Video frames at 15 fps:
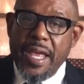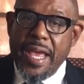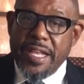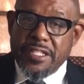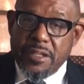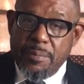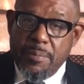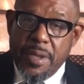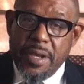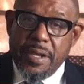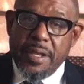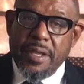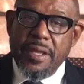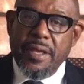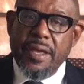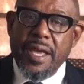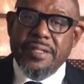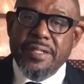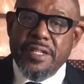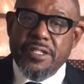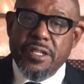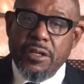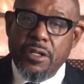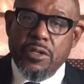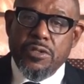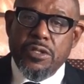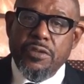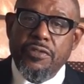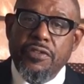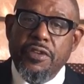as committed as it is
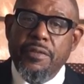inclusive.